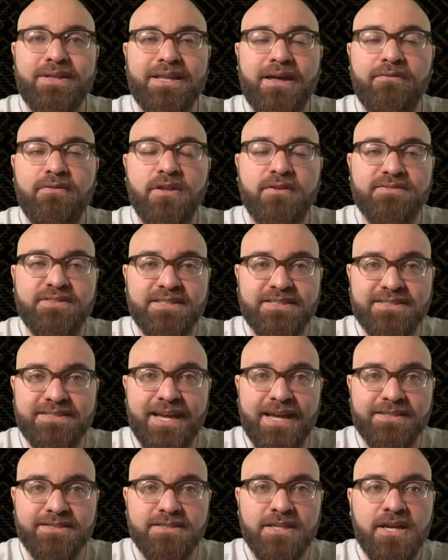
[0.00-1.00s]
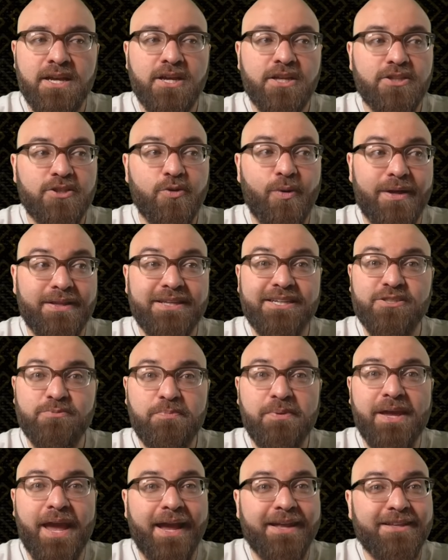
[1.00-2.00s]
level of success to at least
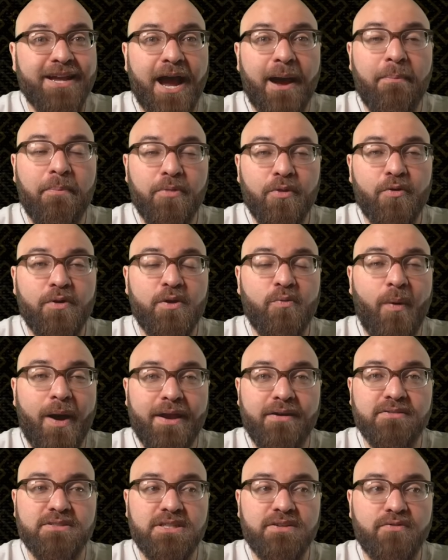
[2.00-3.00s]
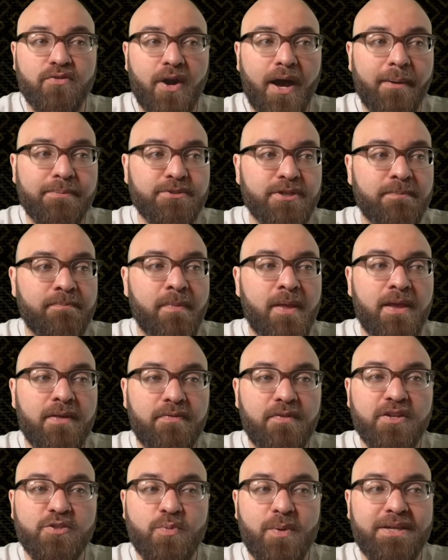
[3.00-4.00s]
be a top 30 wide receiver option
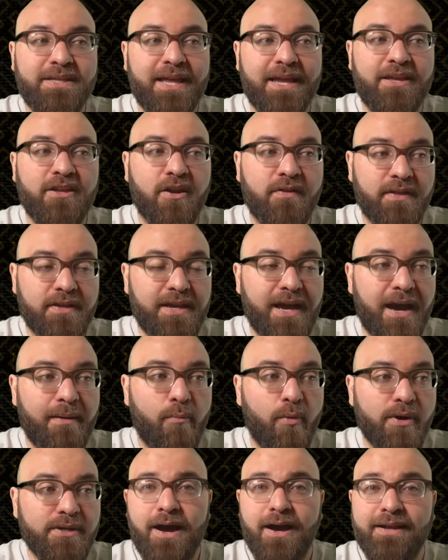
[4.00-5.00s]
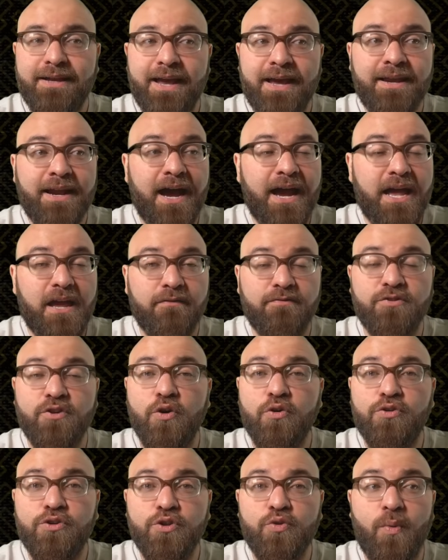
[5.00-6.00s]
this week taking on the Cowboys. Again, I have
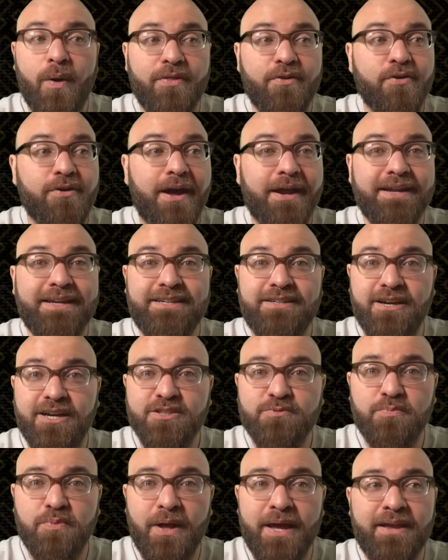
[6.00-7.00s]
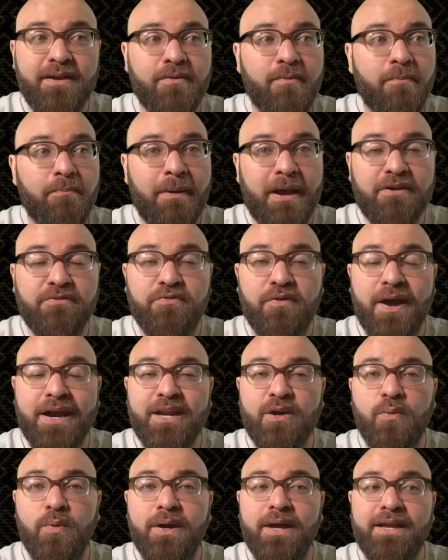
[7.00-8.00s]
no clue whether or not he does play. By
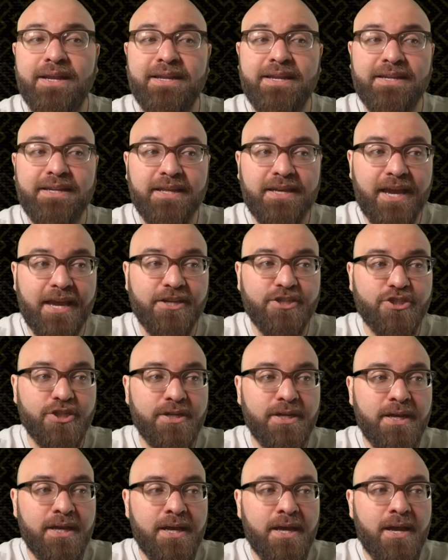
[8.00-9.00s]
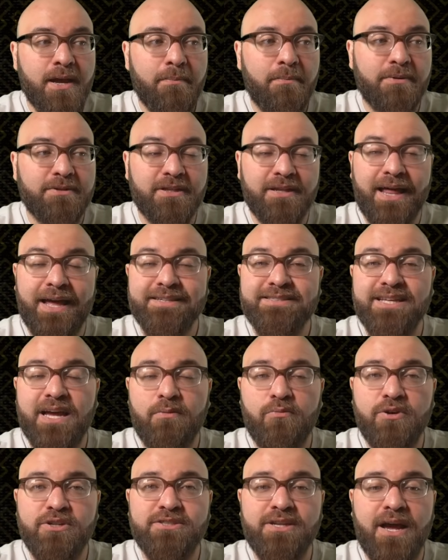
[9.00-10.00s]
Friday, we'll get an indication. But the last
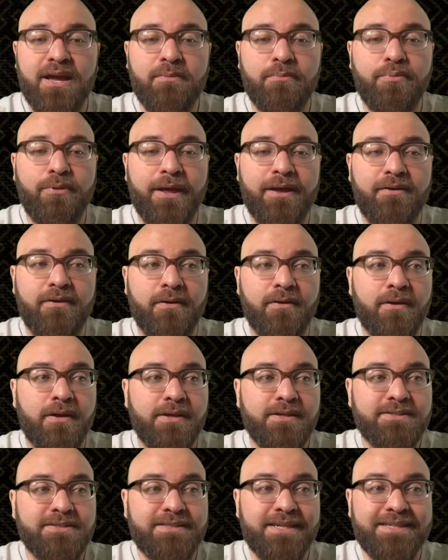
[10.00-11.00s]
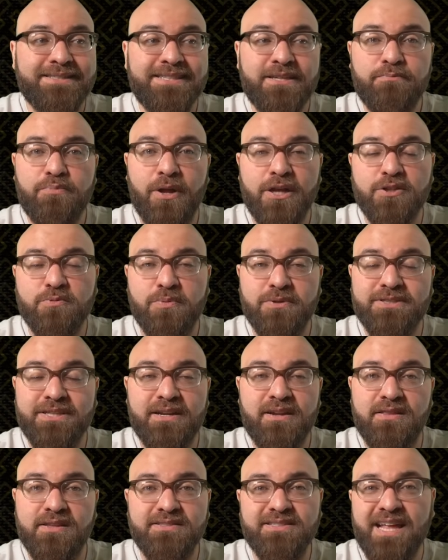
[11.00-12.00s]
time we saw him play 60%+
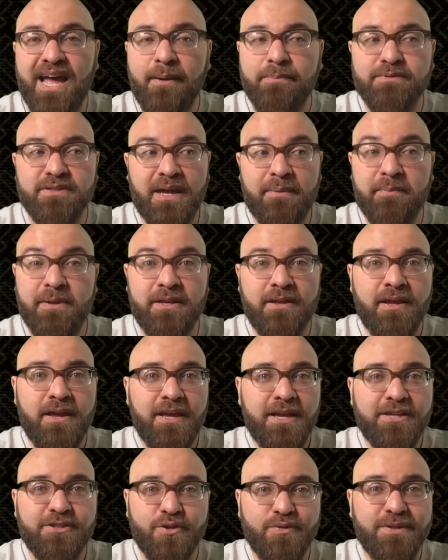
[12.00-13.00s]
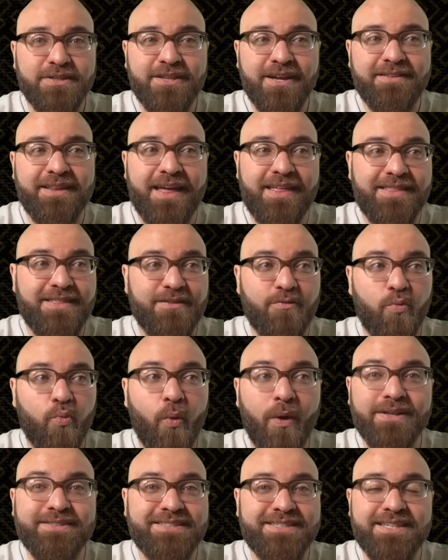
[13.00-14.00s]
of the snaps, I mean, he's only done that
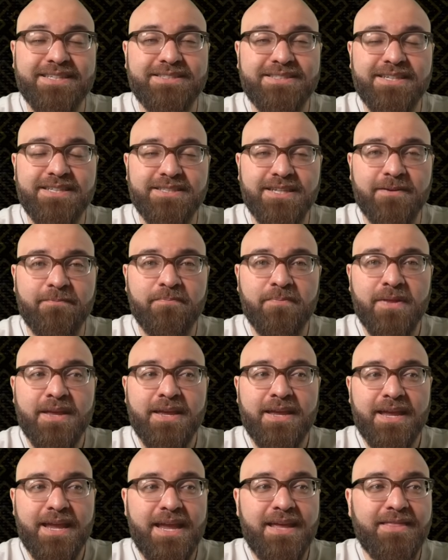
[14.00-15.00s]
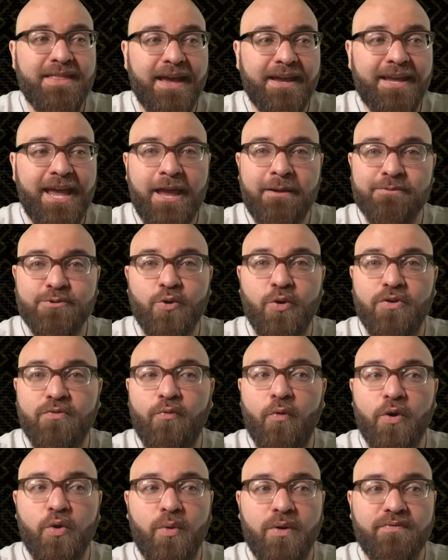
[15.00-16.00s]
once this season. In that game, scored
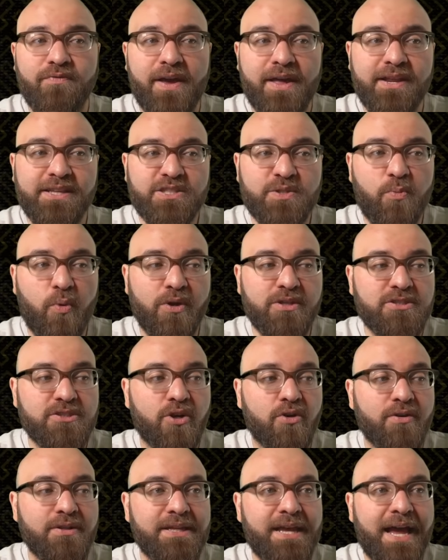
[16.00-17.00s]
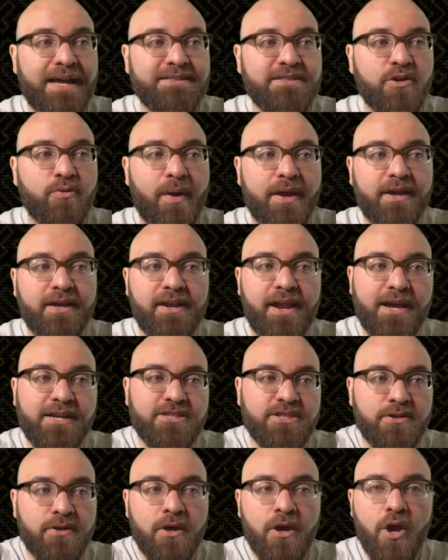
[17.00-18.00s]
41 fantasy points, certainly has a great
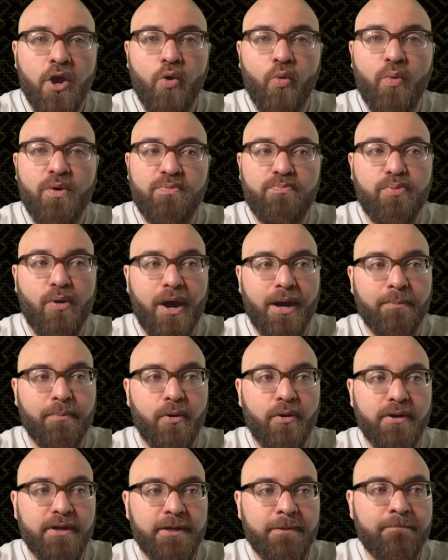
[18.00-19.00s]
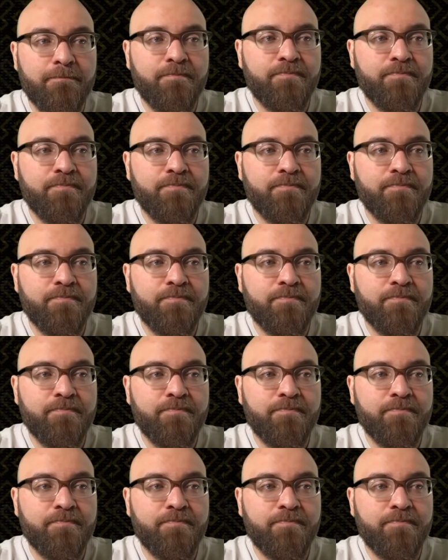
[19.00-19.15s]
connection with Brock Purdy.